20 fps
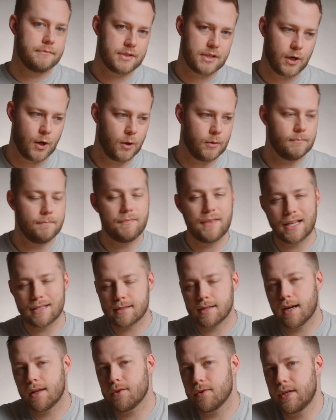So that's
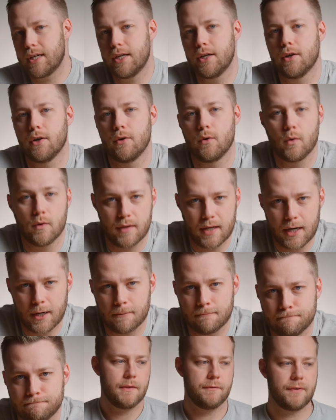neither here nor
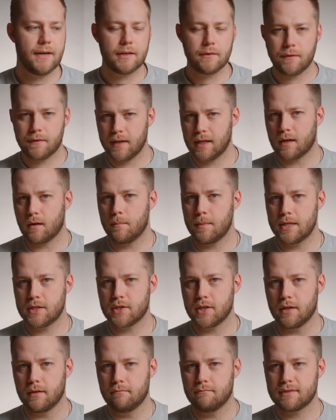there. The final thing I'll
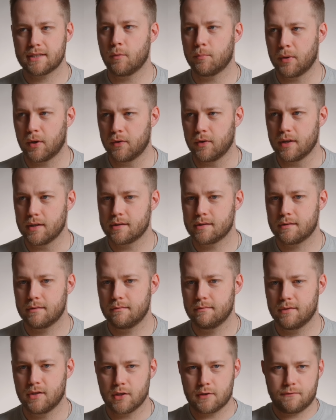mention, so bonus,
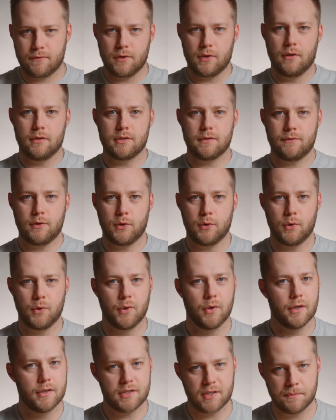just for those of you who
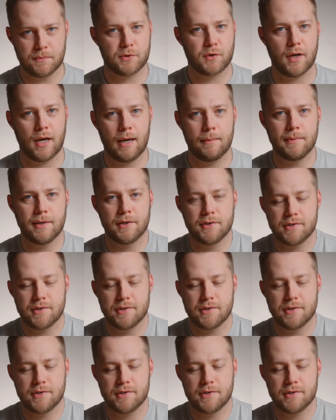are subscribed and